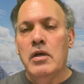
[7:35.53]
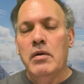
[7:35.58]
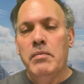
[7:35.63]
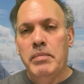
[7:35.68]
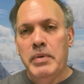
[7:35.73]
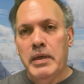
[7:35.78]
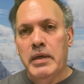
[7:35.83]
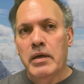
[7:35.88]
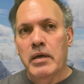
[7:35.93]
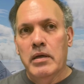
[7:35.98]

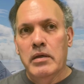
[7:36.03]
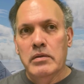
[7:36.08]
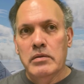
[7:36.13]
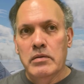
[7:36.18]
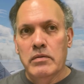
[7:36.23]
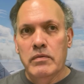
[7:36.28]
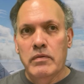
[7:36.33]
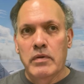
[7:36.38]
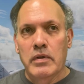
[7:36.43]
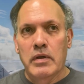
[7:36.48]
Because
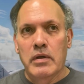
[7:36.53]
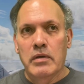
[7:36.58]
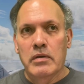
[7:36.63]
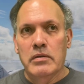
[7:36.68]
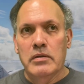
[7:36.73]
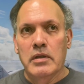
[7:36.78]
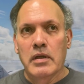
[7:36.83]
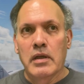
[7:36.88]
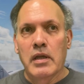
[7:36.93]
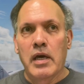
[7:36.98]
of the
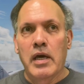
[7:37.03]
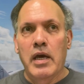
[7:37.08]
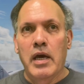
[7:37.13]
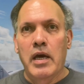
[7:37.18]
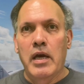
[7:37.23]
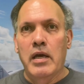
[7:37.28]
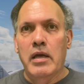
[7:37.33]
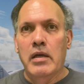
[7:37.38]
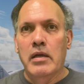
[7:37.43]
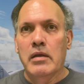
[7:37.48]

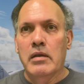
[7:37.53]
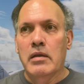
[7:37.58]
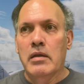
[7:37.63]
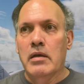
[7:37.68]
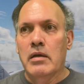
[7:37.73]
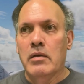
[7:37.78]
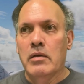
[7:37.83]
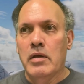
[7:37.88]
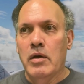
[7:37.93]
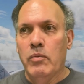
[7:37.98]
delay
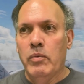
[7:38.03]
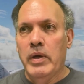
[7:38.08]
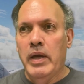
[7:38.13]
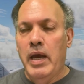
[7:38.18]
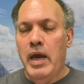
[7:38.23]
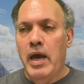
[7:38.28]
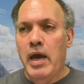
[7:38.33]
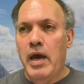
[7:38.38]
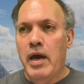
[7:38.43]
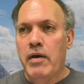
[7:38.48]
that we
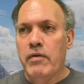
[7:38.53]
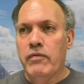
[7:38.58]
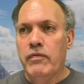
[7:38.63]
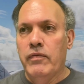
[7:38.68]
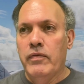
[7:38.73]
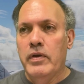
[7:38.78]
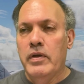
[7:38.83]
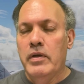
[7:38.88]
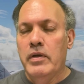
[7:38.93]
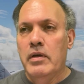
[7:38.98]
have
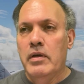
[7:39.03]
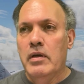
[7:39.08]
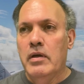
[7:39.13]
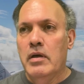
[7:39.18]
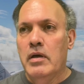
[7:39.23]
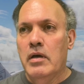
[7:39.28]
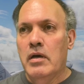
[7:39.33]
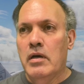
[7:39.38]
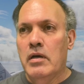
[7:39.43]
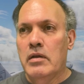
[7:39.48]

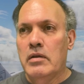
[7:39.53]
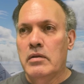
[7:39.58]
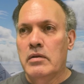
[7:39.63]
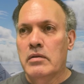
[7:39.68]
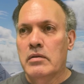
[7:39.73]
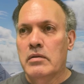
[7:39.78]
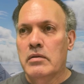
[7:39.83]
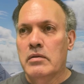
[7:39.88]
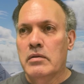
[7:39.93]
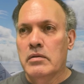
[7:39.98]
on
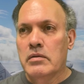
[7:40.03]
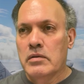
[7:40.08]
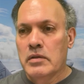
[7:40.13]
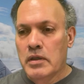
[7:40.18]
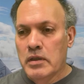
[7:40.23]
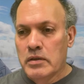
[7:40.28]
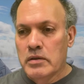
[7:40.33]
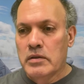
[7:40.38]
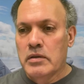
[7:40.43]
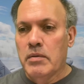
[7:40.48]

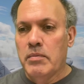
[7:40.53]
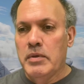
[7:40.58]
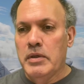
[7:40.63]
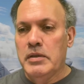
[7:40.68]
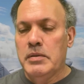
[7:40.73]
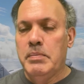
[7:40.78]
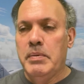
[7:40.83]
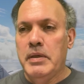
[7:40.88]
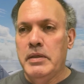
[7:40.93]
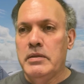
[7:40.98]
getting some of these
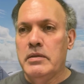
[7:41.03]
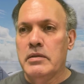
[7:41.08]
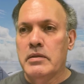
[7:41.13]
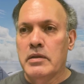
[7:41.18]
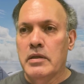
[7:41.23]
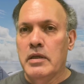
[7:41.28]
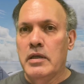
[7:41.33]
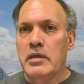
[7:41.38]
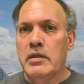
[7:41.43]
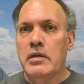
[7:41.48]
pieces
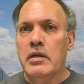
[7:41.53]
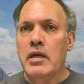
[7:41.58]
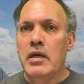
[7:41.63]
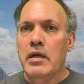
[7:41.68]
in,